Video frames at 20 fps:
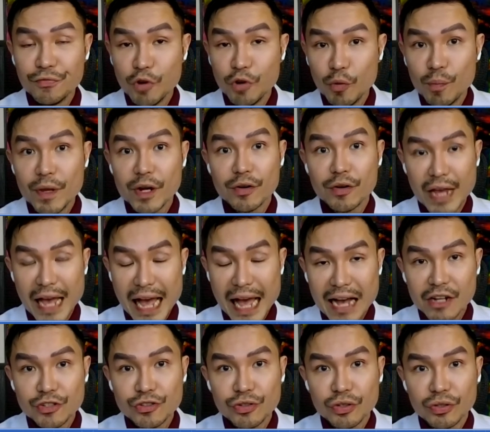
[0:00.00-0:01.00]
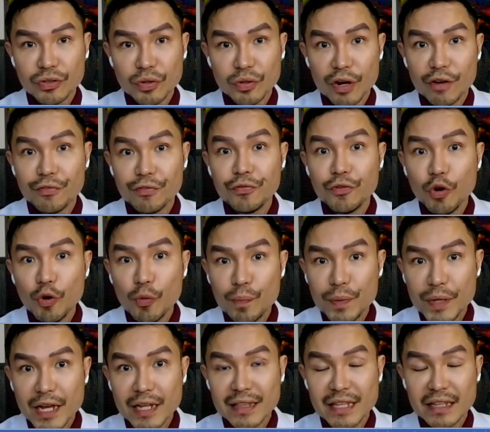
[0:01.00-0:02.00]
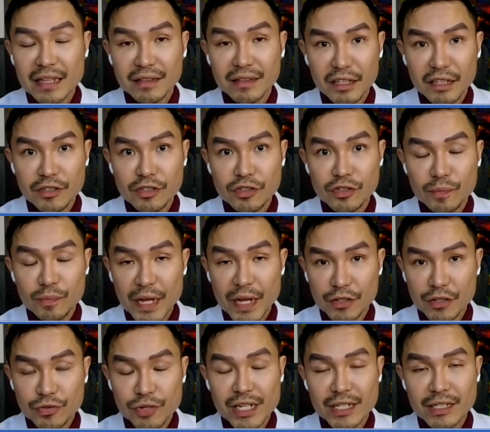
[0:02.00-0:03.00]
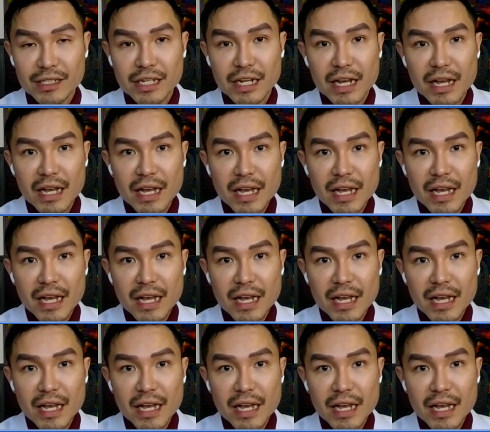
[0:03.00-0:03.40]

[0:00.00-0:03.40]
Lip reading: phobic reaction or a phobia that needs to be addressed,